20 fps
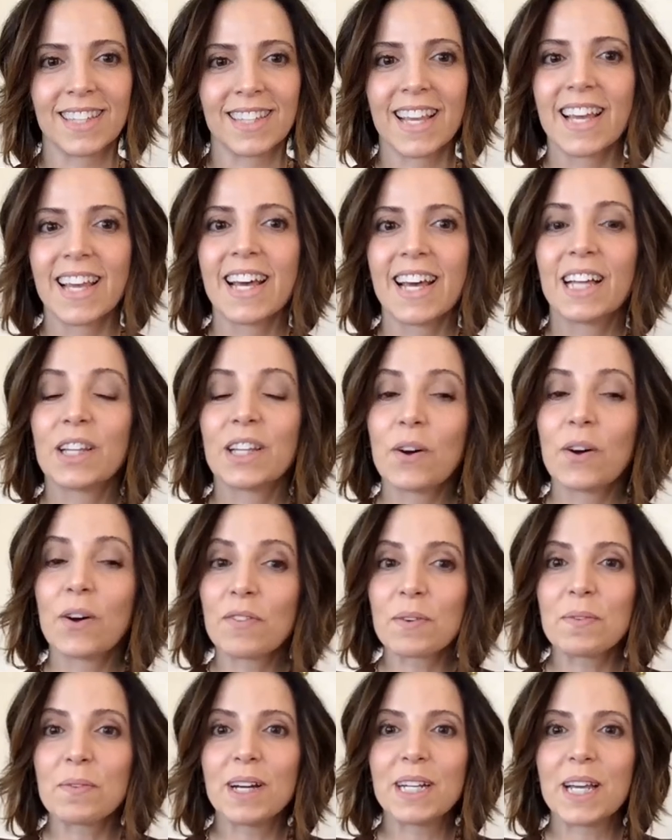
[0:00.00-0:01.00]
Hello,
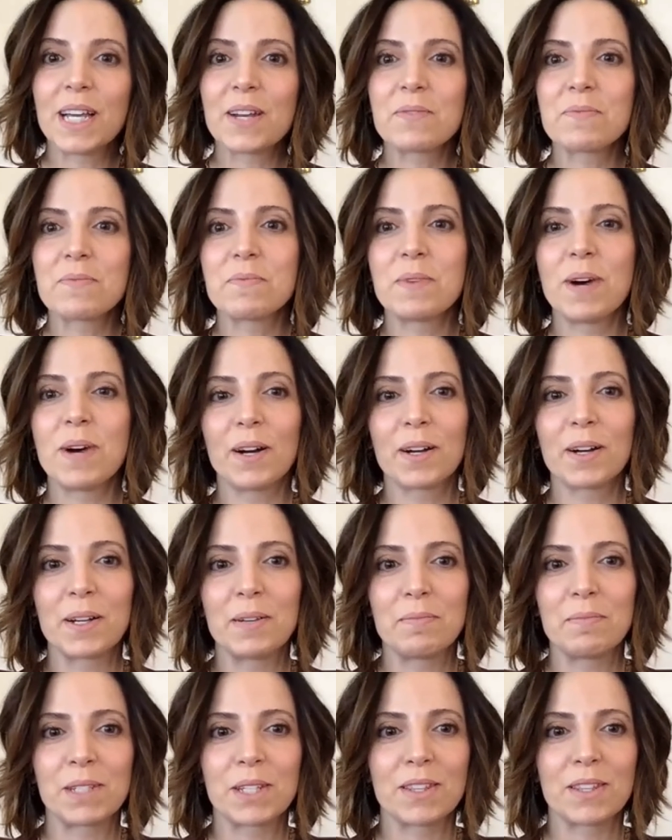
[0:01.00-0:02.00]
everyone, and
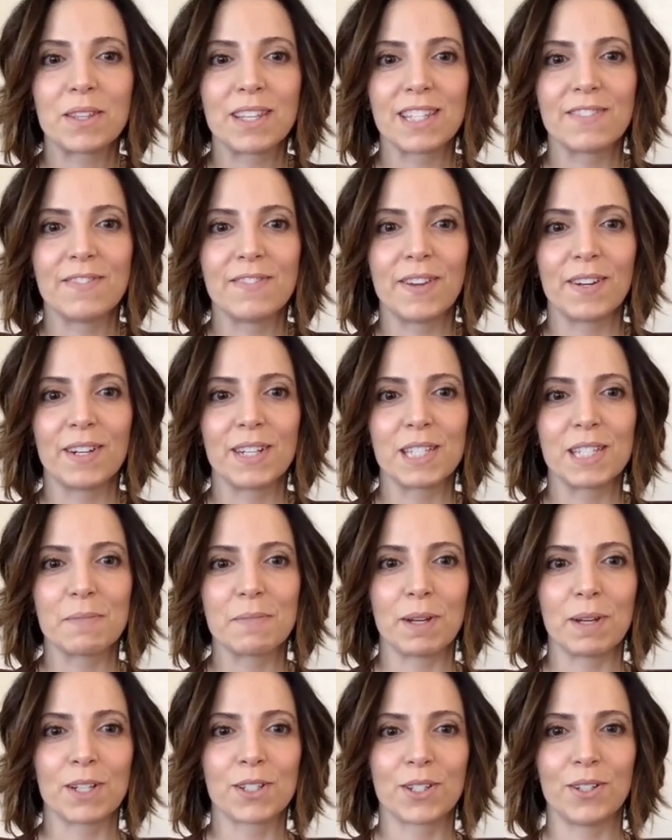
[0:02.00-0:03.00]
welcome to this very
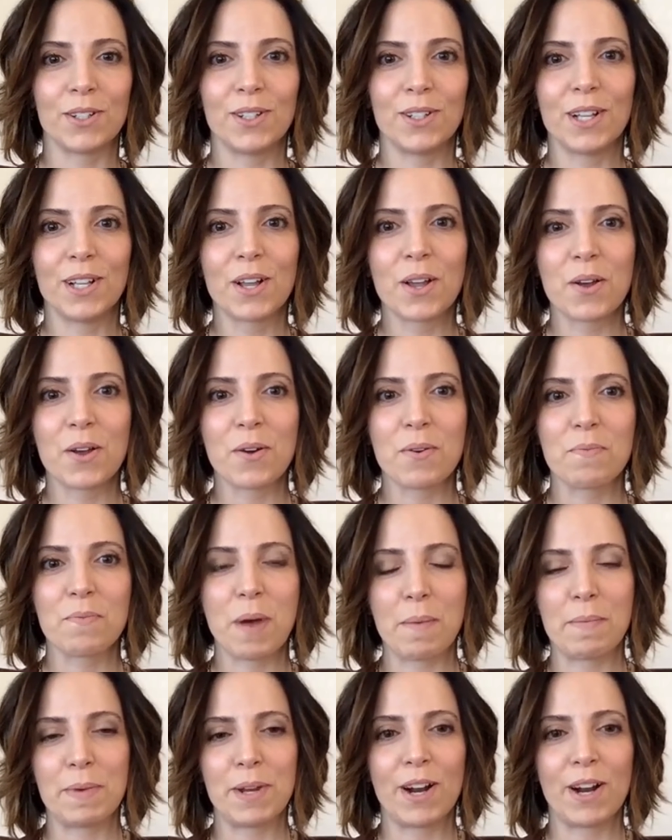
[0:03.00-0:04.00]
special
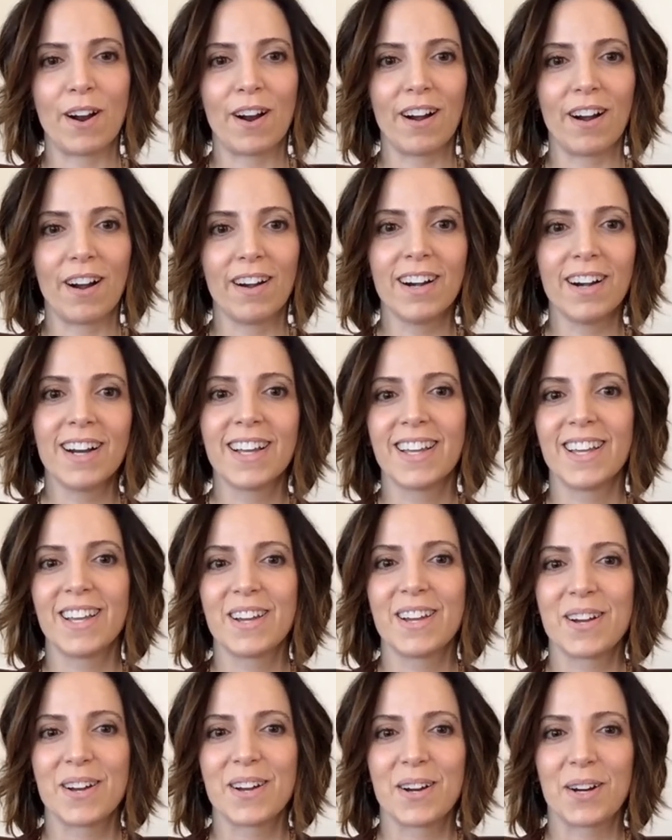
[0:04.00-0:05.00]
webinar,
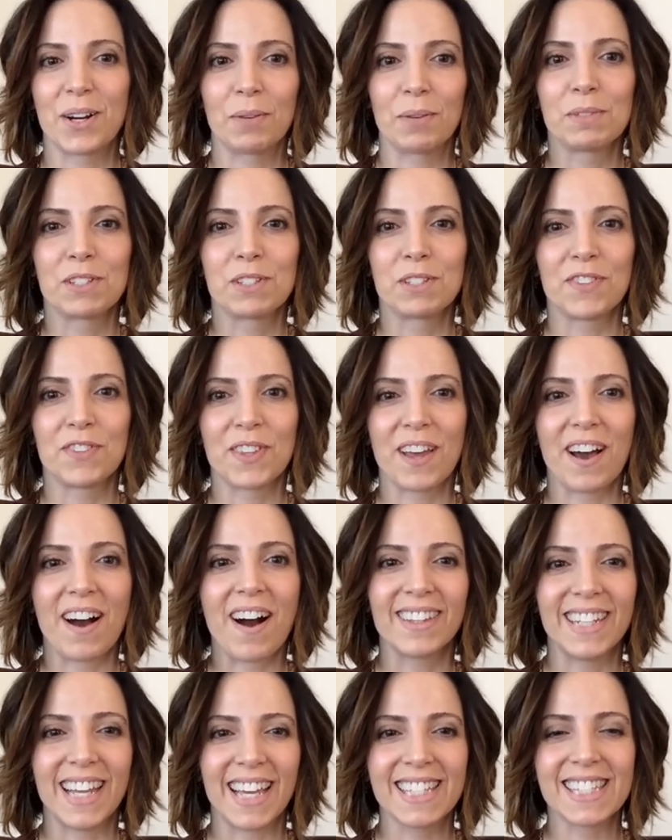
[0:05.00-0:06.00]
Herbs for the
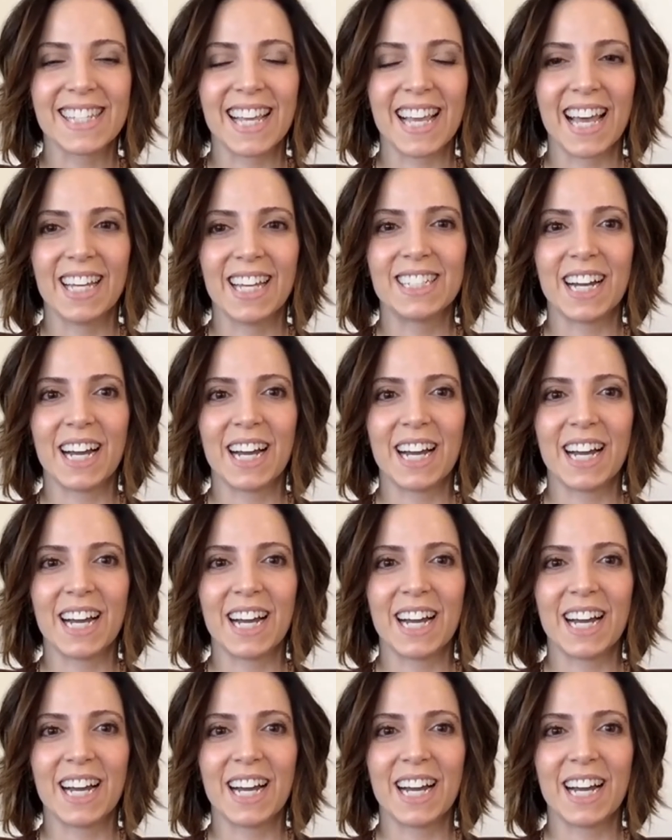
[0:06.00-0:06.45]
Holidays.